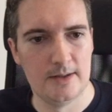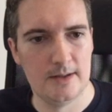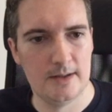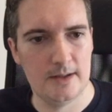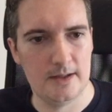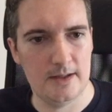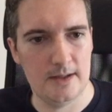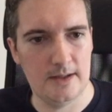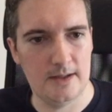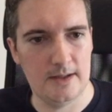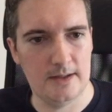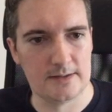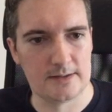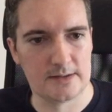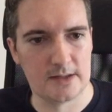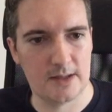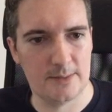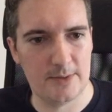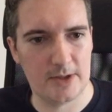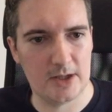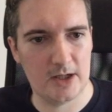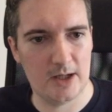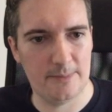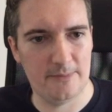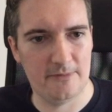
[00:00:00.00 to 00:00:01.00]
is
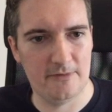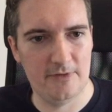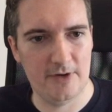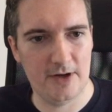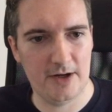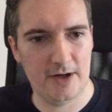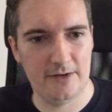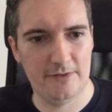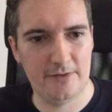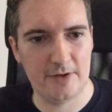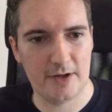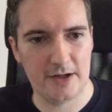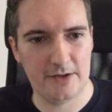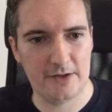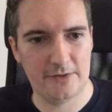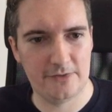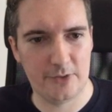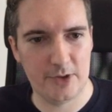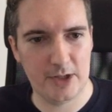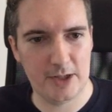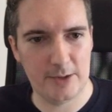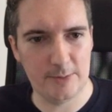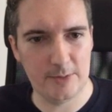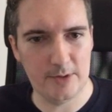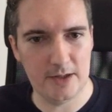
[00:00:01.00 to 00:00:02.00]
coming up very, very
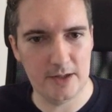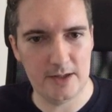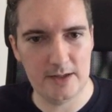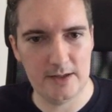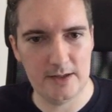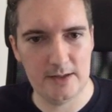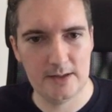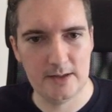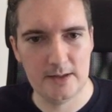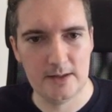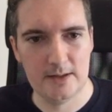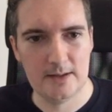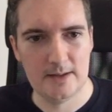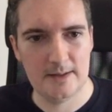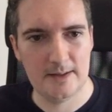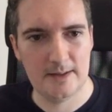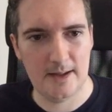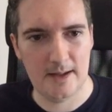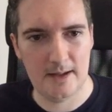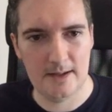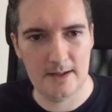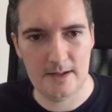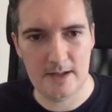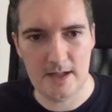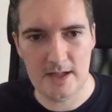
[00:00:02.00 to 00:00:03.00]
frequently.
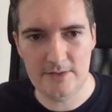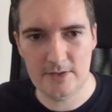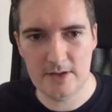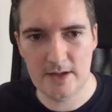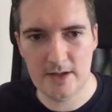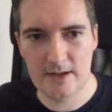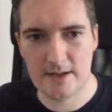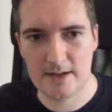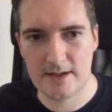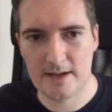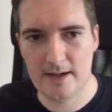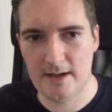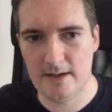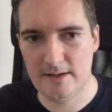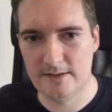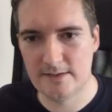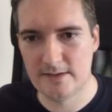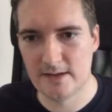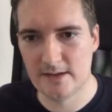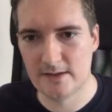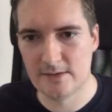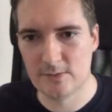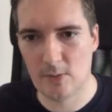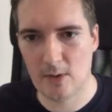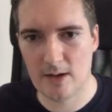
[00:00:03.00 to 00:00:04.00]
And even in the
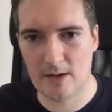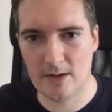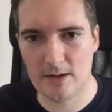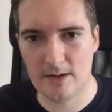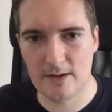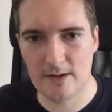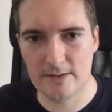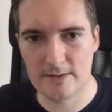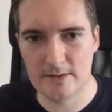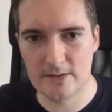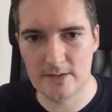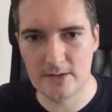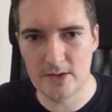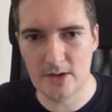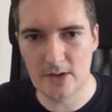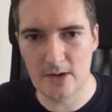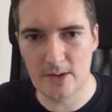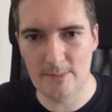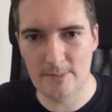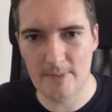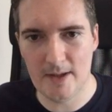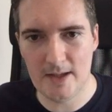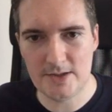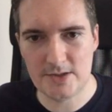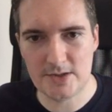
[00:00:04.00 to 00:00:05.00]
cases where it's
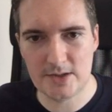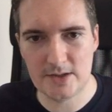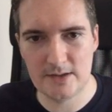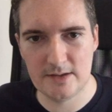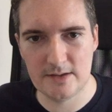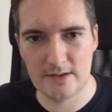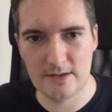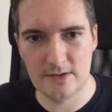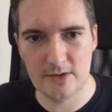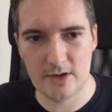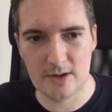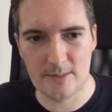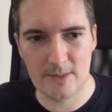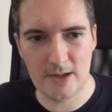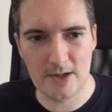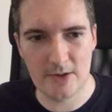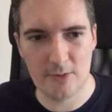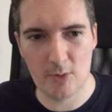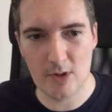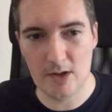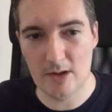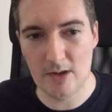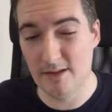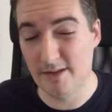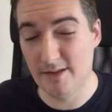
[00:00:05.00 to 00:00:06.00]
not mentioned, normally
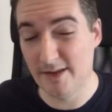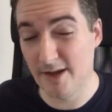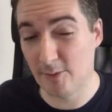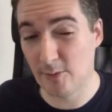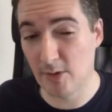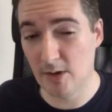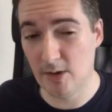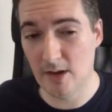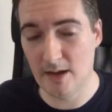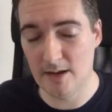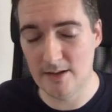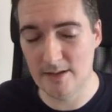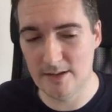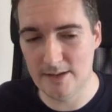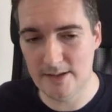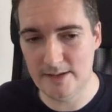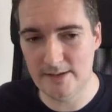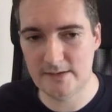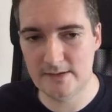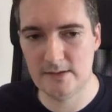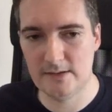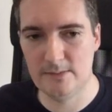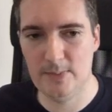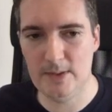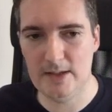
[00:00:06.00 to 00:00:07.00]
there will at
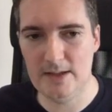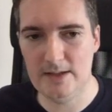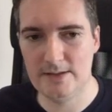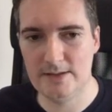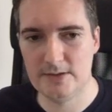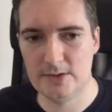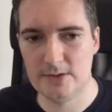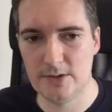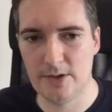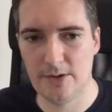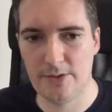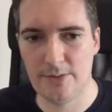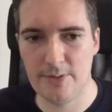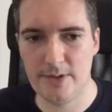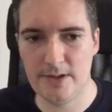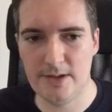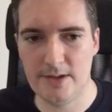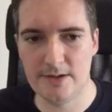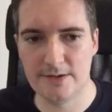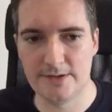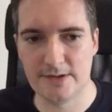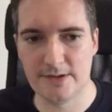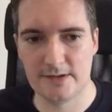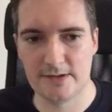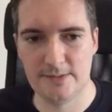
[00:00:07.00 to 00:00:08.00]
least be 2 to 3
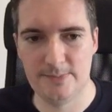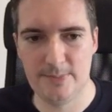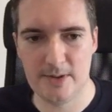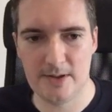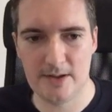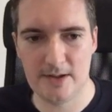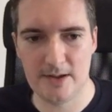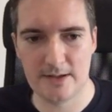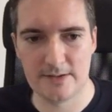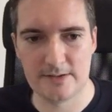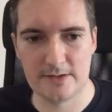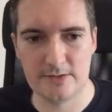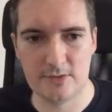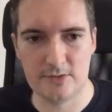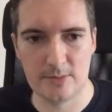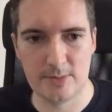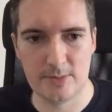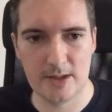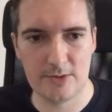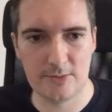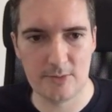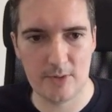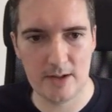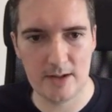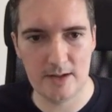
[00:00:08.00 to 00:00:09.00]
years experience in
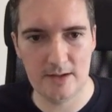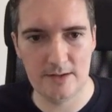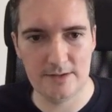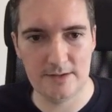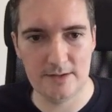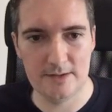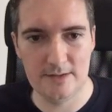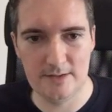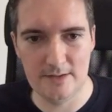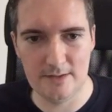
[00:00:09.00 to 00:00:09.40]
Ruby on Rails